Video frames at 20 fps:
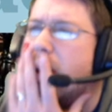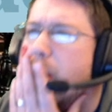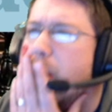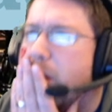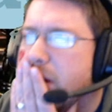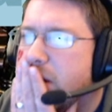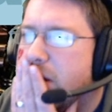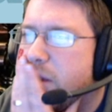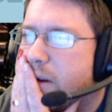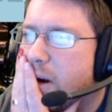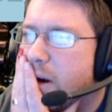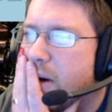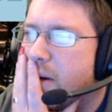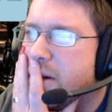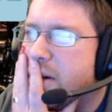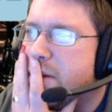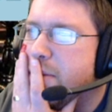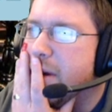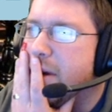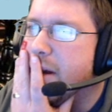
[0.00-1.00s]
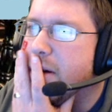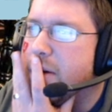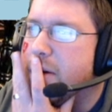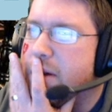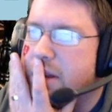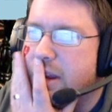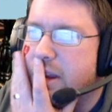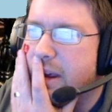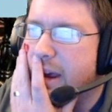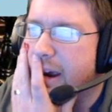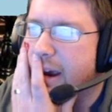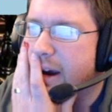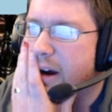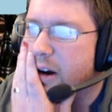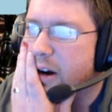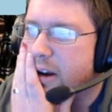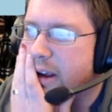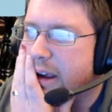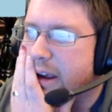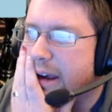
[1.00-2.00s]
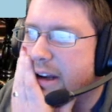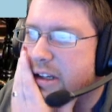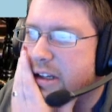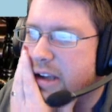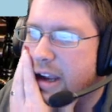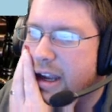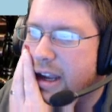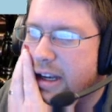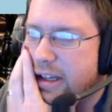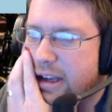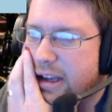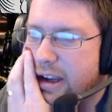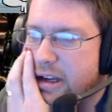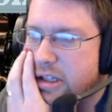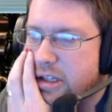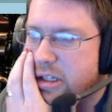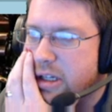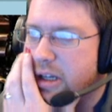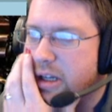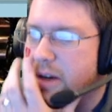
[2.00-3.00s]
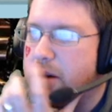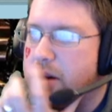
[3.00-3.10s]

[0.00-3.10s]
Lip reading: When you throw a tomato in the air to catch it